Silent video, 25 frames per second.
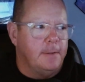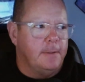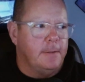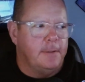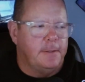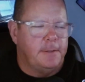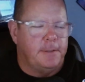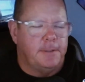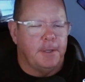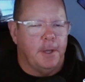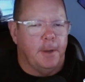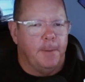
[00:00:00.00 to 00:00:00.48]

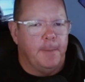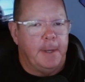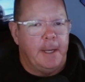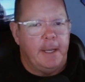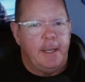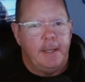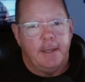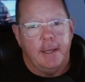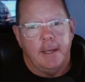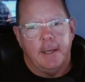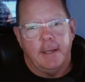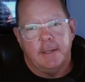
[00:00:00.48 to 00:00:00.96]
So
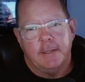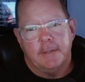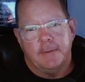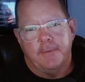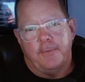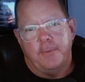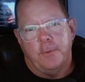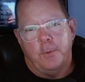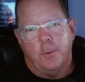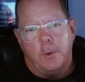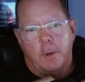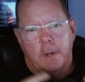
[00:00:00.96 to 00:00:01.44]
many things in
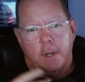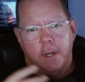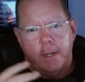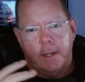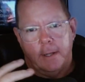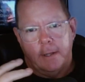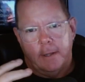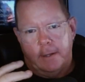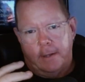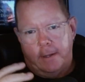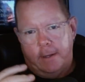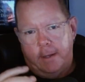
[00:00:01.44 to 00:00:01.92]

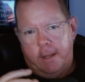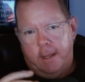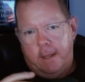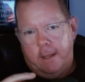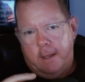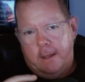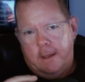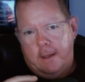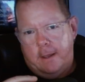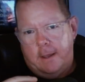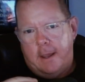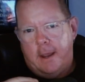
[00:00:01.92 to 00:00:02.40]
Florida.
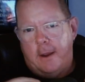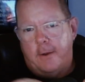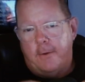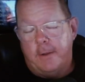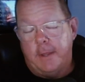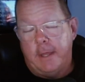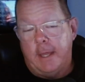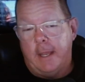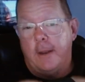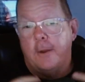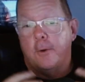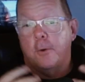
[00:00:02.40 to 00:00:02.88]

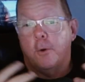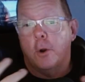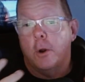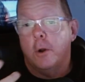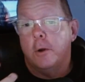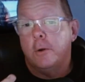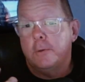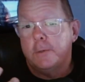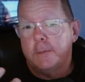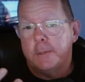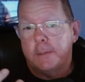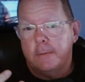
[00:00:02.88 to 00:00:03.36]
Everything
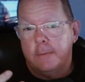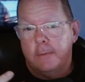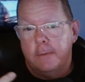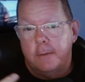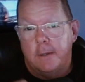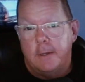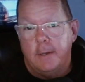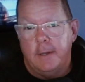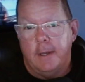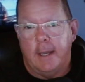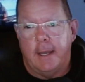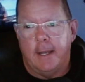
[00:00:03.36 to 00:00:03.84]

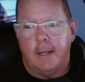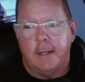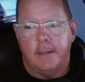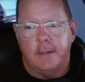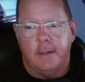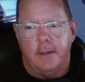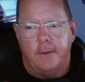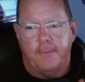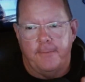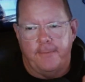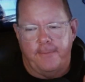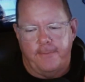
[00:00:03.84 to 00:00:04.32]
grows,
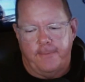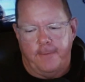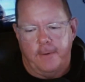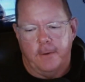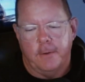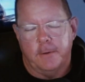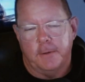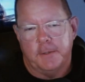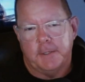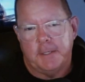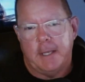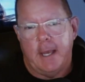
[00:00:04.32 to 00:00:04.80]
and the
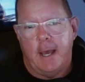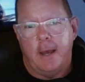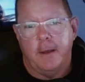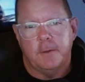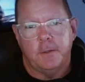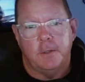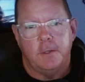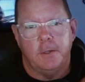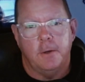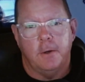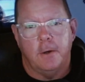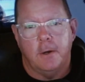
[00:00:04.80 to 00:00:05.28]
further
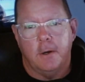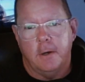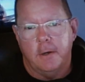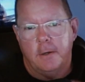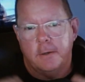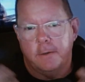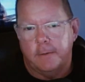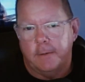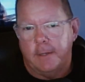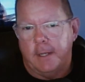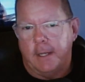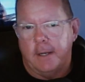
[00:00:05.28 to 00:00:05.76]
south you
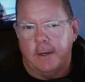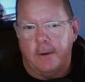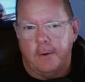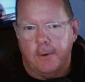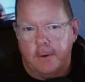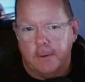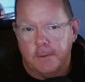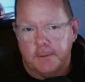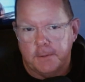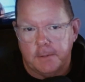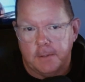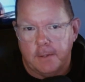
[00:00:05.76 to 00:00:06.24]
are, it
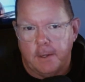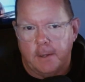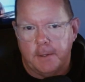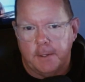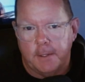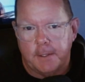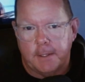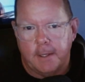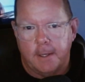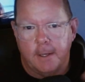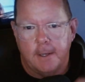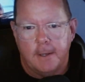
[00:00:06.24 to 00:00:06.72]
grows all
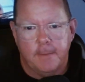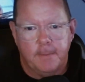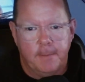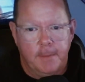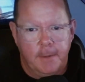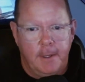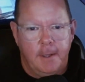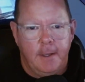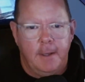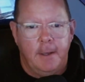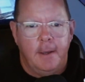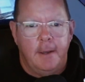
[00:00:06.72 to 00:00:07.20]
the time.
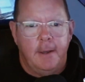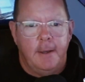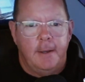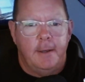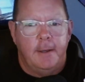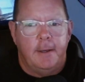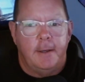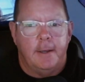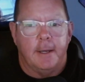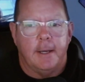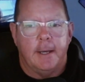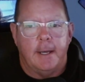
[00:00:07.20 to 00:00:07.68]

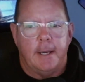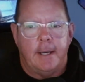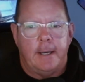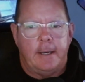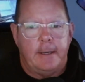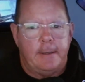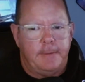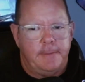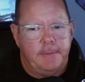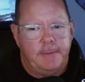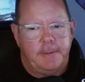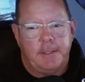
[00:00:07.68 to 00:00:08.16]

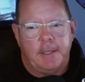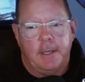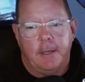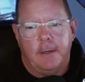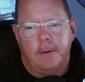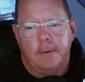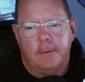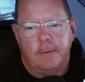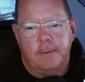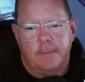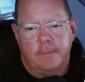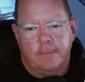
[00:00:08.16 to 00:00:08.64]

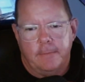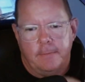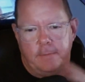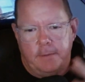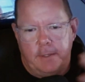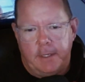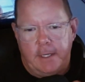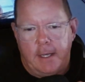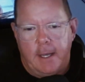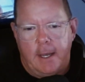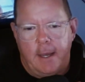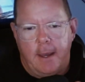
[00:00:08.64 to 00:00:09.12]
So
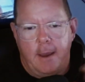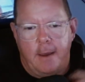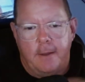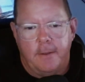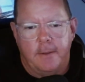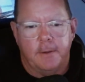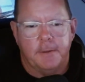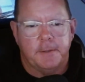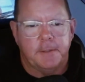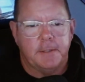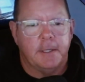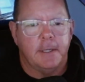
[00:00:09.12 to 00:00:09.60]
yeah,
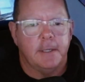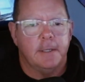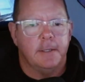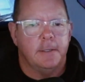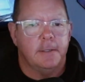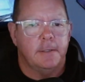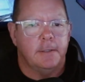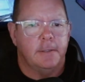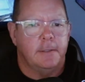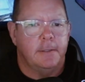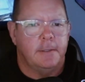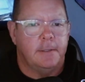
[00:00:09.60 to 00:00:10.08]
those
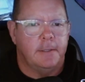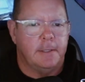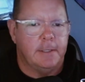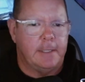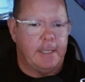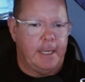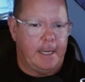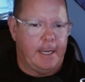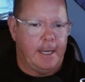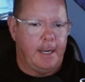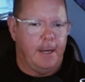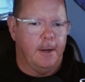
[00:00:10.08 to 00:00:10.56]
things to
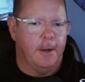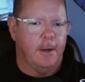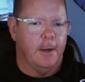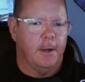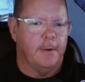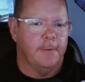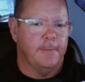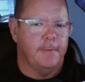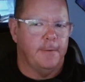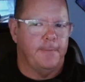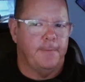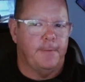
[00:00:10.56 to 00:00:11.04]
take care
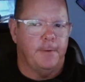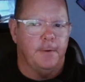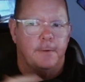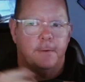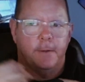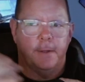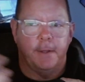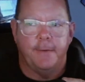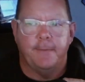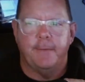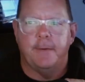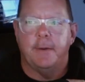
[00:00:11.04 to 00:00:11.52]
of. If you're
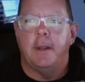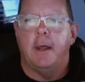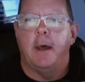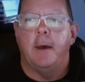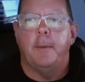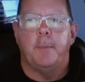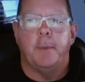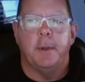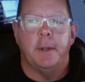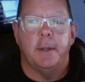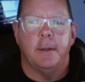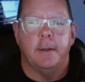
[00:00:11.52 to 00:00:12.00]
living
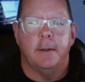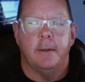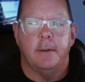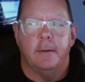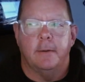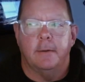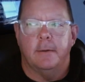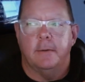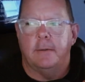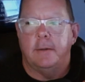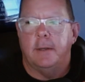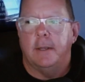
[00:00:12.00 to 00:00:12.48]
up in
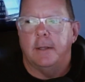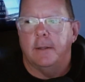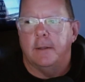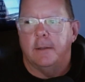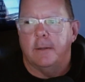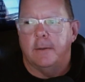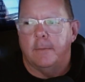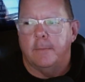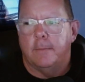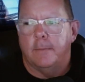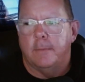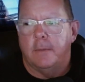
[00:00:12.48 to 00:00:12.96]

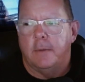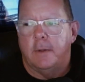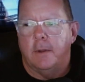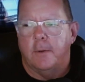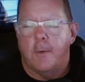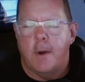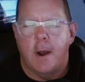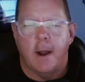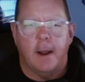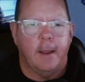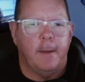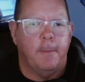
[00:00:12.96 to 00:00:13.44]
the
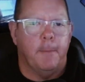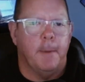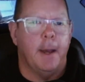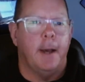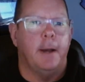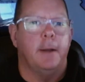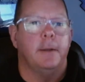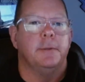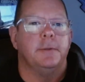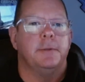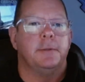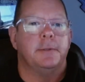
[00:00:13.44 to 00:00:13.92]
Rocky
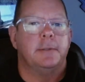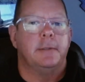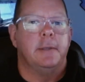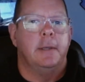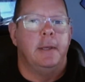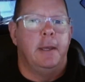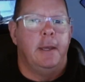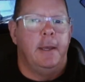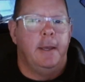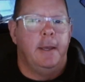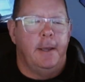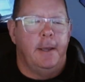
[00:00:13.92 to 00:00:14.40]

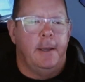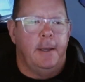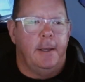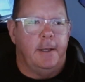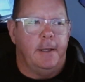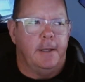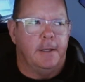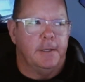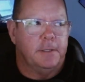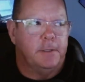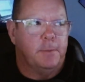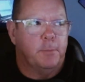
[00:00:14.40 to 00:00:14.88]
Mountains,
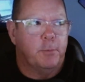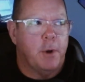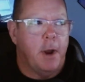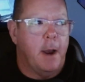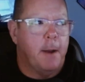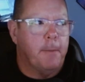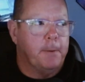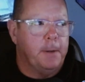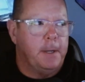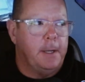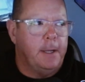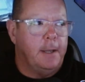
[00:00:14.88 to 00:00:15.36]
is the
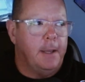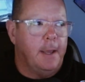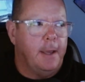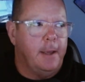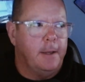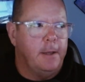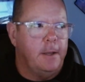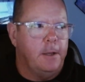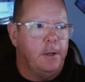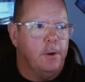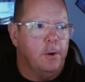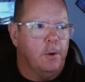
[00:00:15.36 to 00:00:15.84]
property
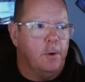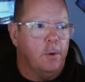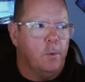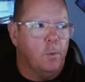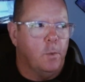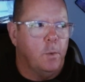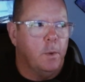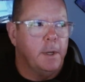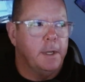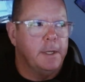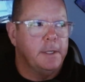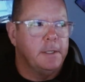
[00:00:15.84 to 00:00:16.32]
that
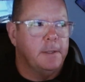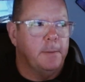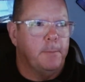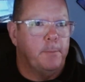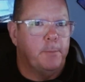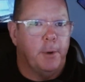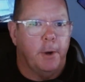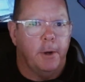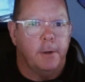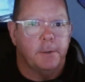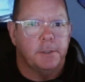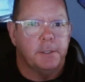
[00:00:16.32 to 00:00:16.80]
you're wanting to
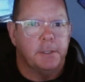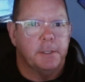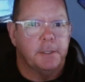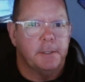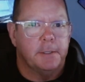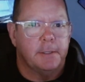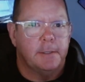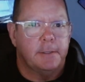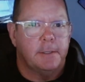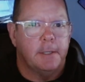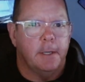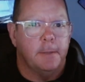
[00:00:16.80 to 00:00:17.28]

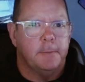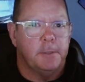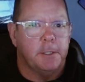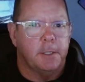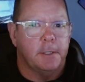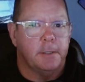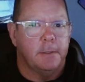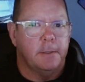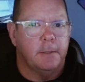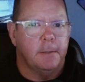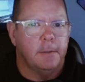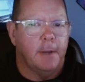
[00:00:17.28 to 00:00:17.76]
purchase
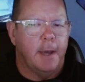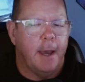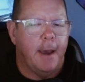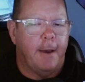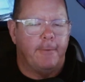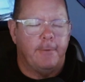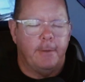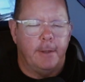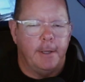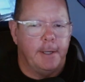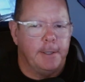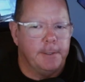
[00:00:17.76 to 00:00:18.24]
subject to
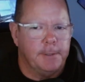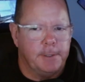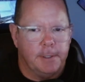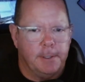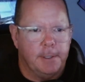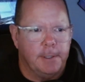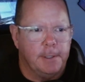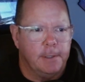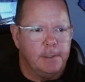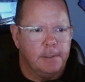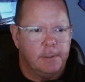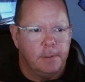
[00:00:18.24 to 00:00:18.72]

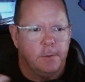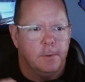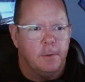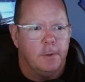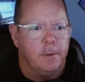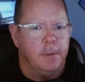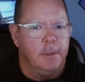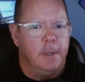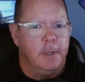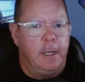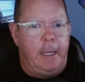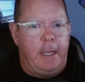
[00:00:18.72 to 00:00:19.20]
avalanches,
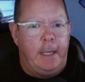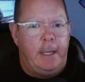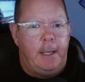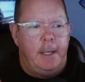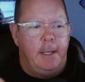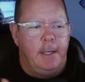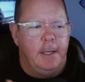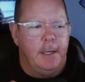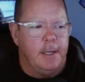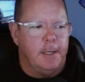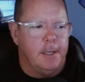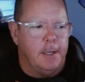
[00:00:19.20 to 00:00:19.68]
or
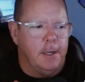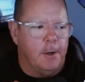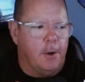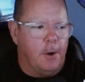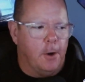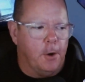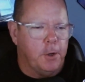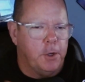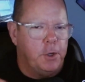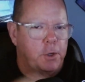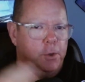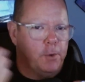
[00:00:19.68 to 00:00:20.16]

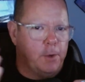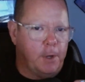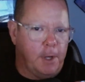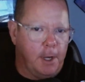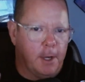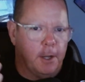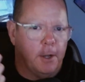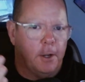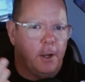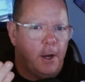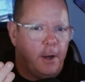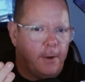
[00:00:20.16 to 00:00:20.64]
are you
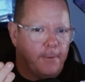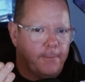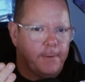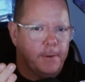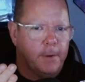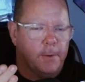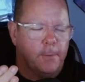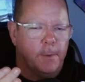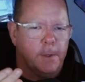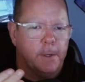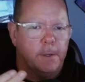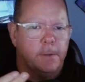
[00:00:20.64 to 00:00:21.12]
cut off in
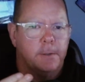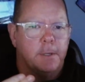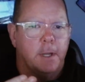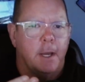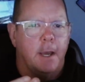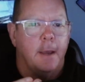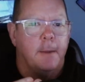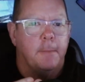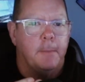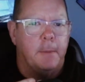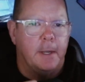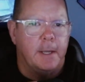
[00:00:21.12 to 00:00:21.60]
the
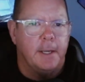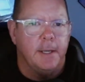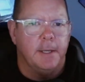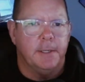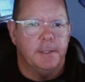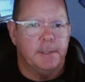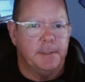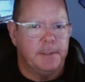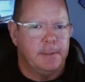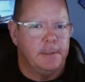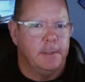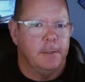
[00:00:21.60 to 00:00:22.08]
wintertime
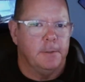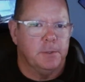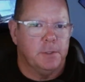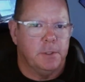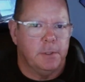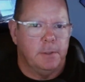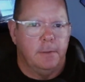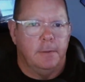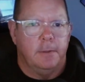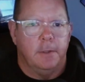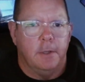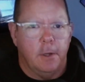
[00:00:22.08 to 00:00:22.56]
because there's
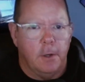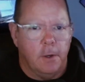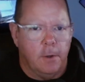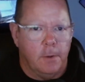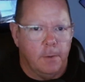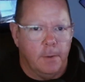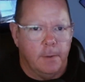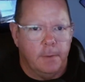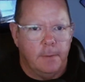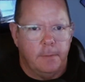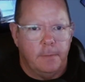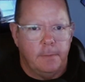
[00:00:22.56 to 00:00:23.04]

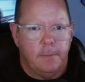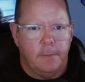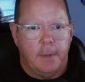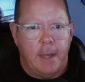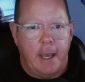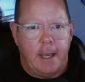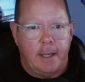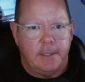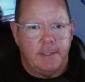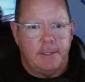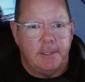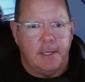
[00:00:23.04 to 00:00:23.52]
no
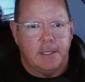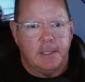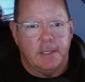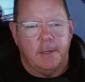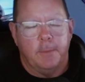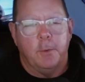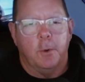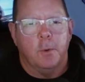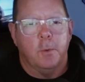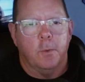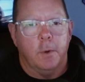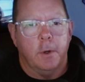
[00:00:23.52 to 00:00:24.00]

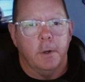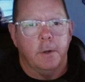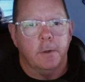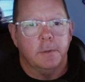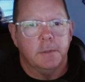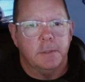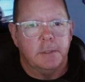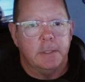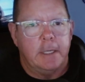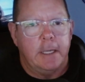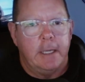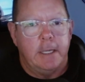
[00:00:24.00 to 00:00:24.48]
accessible
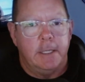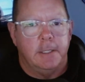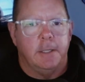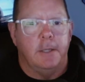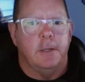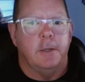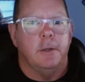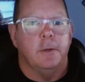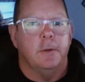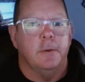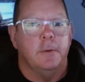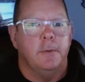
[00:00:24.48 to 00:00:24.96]
roads to get
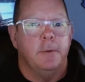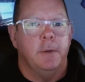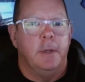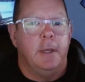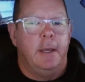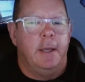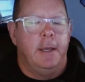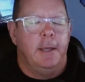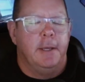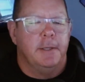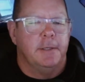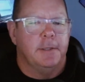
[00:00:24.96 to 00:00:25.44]
to you?
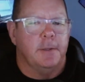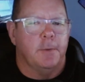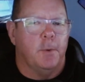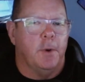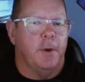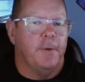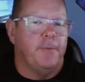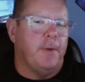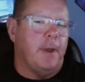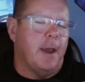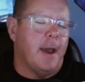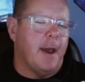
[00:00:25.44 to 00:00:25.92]
So
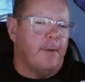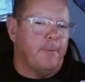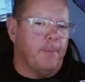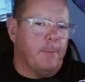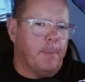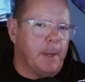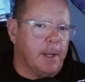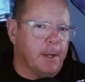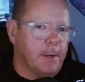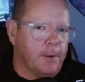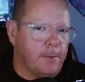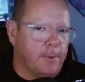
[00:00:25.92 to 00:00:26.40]
what if you have a
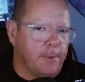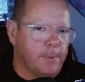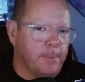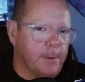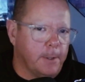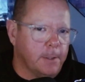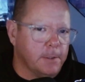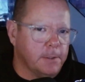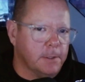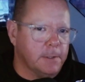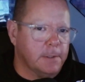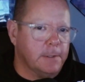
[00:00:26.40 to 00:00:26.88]
medical
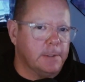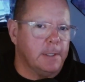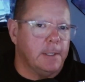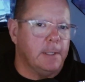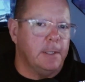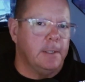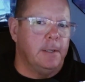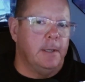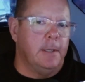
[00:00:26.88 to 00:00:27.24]
emergency?